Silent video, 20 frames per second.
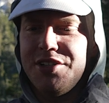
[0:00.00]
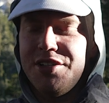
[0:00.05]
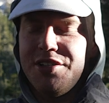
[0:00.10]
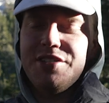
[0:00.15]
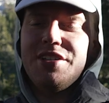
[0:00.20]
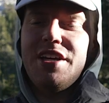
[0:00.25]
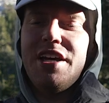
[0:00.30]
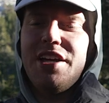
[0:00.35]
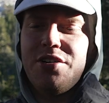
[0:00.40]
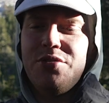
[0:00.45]
And
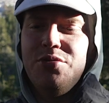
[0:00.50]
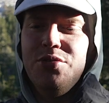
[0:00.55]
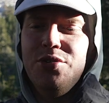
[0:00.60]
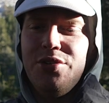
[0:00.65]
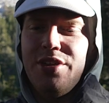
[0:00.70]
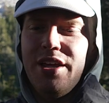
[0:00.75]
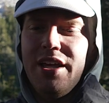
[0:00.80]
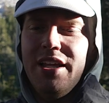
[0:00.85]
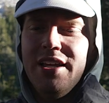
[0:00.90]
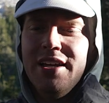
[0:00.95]
it's kind of cool
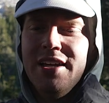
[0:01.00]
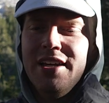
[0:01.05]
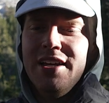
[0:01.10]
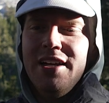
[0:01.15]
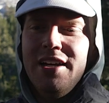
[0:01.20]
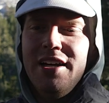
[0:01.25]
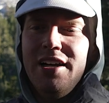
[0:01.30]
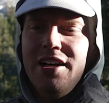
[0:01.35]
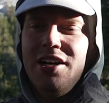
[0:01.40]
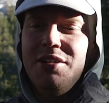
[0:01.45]
that
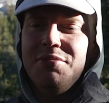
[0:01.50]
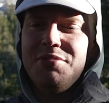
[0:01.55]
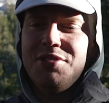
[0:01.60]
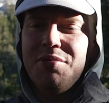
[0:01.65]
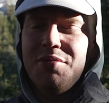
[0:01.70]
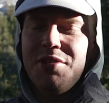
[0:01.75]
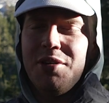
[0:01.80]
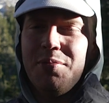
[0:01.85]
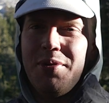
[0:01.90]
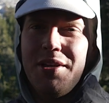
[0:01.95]

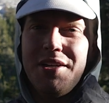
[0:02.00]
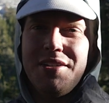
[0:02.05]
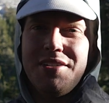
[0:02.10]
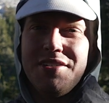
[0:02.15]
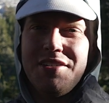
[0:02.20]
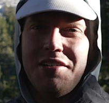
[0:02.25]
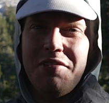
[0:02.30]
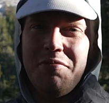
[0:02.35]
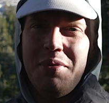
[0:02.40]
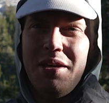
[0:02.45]
some of the
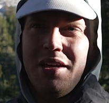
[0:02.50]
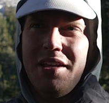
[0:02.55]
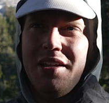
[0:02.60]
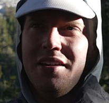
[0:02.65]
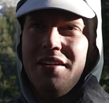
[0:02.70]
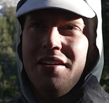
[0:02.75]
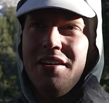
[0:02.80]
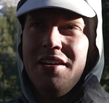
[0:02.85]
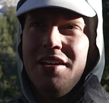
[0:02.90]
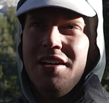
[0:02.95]
places I've
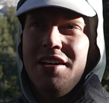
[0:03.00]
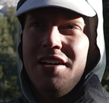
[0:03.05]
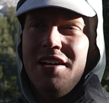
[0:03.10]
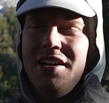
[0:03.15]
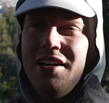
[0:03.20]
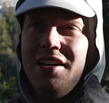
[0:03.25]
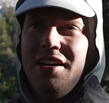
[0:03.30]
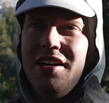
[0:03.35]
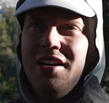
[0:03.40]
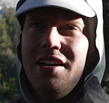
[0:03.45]
been
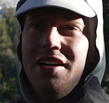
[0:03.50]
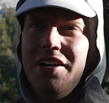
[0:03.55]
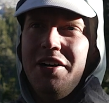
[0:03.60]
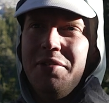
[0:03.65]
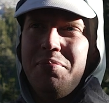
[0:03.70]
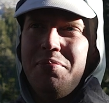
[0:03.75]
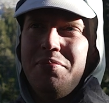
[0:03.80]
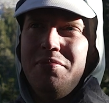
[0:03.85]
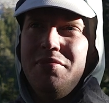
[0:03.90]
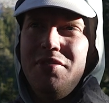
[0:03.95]

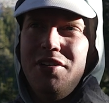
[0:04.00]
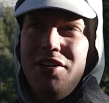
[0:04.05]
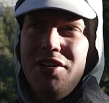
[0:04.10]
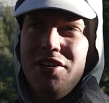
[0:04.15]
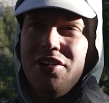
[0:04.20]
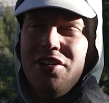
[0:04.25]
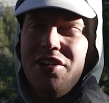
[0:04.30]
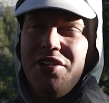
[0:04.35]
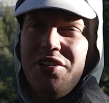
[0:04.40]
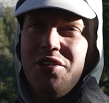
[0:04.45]
up
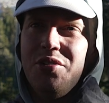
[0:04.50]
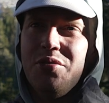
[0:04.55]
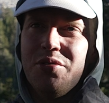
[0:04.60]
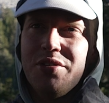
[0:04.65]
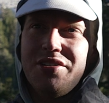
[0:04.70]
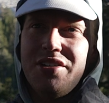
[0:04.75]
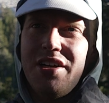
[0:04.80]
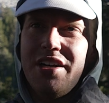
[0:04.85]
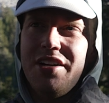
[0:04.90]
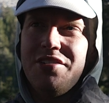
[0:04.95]
near on the north
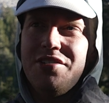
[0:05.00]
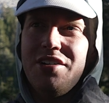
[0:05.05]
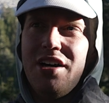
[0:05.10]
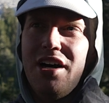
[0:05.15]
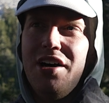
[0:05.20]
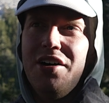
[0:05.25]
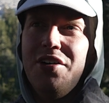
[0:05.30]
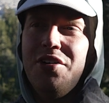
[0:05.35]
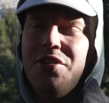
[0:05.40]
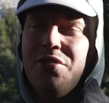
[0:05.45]
side of
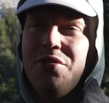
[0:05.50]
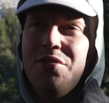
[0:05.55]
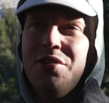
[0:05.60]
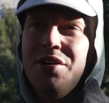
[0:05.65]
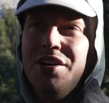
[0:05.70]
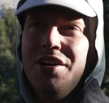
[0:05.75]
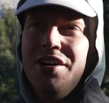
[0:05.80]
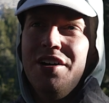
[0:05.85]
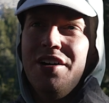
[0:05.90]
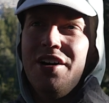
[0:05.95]
Tahoe
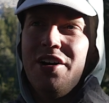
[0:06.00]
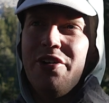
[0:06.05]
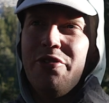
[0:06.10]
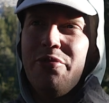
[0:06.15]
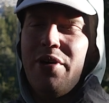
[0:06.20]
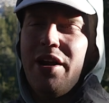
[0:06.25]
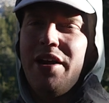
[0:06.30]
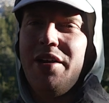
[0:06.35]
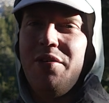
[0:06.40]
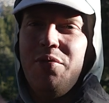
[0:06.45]
are
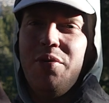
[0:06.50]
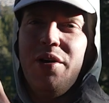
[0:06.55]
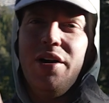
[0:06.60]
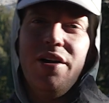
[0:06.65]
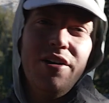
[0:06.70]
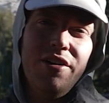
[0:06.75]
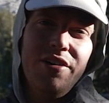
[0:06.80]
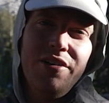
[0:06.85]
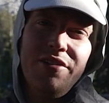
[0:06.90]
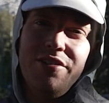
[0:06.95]
right
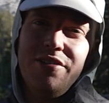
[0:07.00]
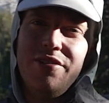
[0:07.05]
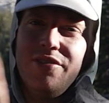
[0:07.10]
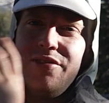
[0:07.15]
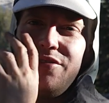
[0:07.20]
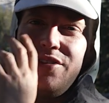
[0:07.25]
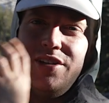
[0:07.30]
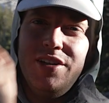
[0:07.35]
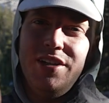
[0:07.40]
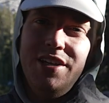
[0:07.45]
where
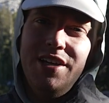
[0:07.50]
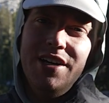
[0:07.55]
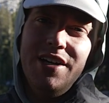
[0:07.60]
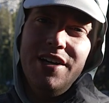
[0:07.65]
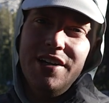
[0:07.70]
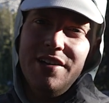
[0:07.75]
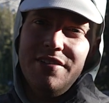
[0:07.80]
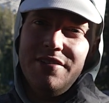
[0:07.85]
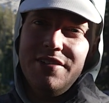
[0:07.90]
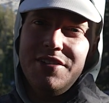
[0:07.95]

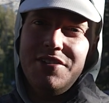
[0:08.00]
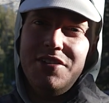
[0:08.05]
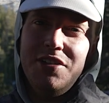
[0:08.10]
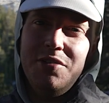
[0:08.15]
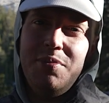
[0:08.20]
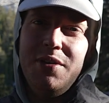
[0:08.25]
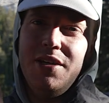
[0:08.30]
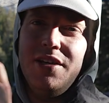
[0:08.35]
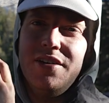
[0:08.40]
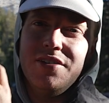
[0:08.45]
the
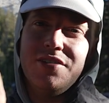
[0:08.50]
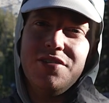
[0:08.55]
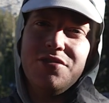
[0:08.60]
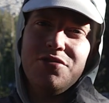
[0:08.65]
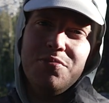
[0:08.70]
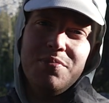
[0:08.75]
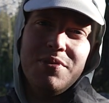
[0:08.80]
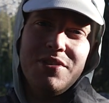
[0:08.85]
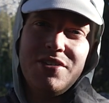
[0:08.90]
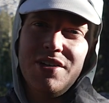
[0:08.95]
CP, the
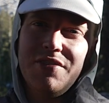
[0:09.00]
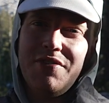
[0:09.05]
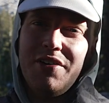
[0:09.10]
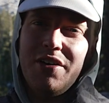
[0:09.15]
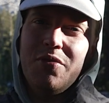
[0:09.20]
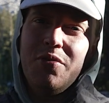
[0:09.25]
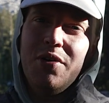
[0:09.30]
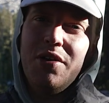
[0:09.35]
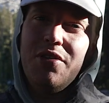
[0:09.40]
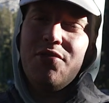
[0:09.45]
Central
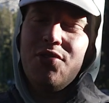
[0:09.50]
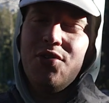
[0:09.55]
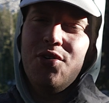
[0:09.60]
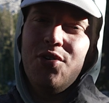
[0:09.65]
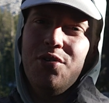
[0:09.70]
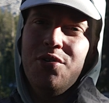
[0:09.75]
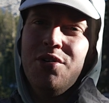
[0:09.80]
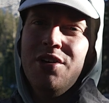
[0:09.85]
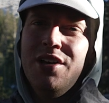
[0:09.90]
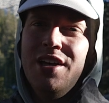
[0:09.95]
Pacific, went
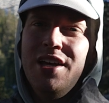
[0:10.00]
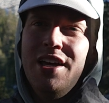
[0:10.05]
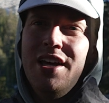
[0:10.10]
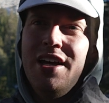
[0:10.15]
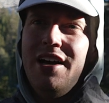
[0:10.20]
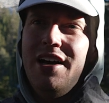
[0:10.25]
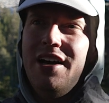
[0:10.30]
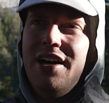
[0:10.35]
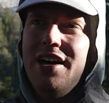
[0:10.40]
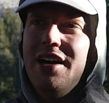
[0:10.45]
through
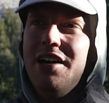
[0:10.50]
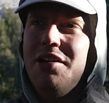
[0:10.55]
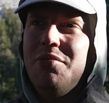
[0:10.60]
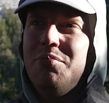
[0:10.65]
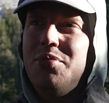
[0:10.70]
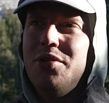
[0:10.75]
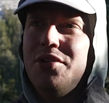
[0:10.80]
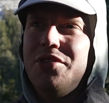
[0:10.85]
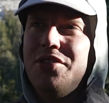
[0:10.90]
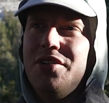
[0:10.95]
and
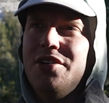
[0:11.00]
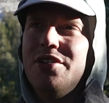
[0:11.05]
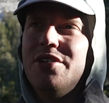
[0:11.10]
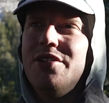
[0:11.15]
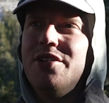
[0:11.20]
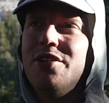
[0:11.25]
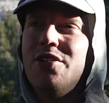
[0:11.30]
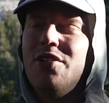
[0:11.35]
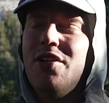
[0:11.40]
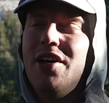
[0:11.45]
put their
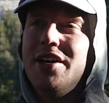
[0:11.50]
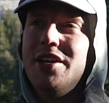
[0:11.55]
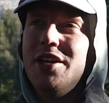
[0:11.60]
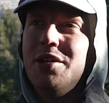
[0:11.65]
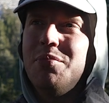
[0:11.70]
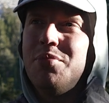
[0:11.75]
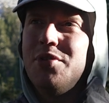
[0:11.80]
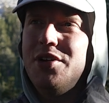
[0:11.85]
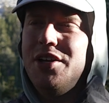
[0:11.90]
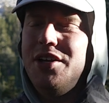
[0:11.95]
line
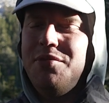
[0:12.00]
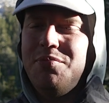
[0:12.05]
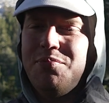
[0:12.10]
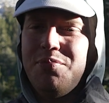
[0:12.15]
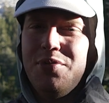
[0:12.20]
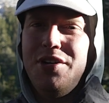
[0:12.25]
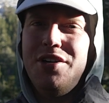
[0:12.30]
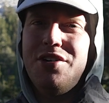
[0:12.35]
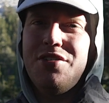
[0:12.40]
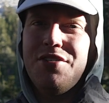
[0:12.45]
in. Pretty
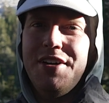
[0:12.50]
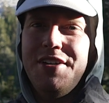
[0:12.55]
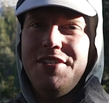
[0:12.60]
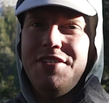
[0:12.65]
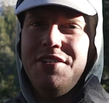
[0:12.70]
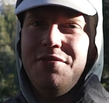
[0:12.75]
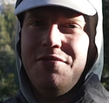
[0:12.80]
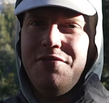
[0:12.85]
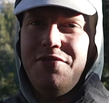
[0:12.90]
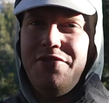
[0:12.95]

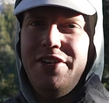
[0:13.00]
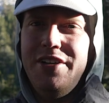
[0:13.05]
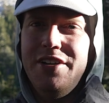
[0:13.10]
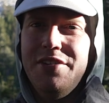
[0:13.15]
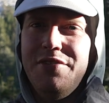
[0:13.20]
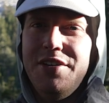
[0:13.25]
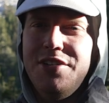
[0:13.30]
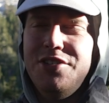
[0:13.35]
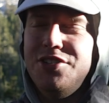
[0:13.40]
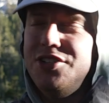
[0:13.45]
crazy feat
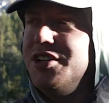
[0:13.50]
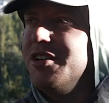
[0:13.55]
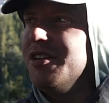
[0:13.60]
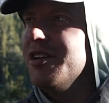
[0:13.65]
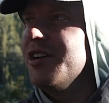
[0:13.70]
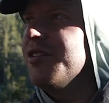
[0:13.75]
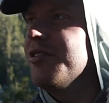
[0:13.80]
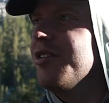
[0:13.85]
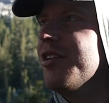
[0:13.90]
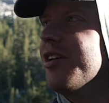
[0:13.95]
of
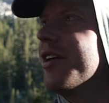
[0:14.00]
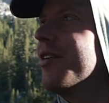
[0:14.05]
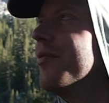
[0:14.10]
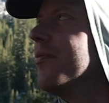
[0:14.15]
engineering, really.